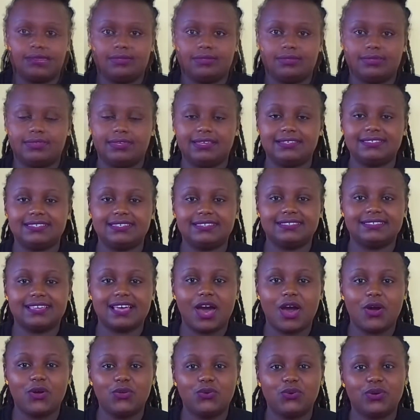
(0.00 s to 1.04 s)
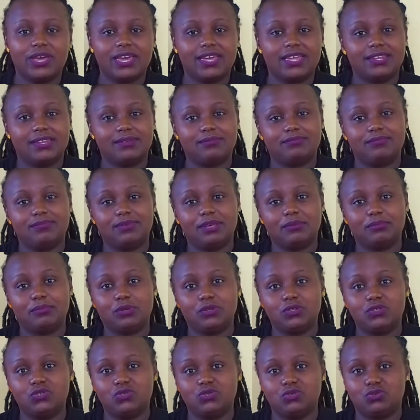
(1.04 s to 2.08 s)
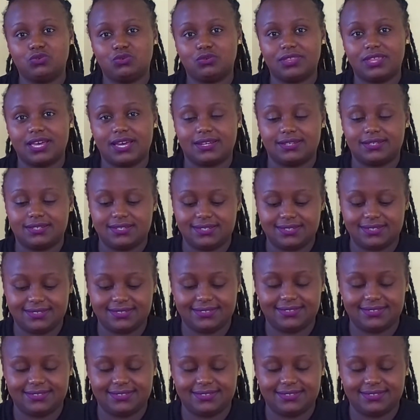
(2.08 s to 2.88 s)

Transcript: This is how you can be able to do that.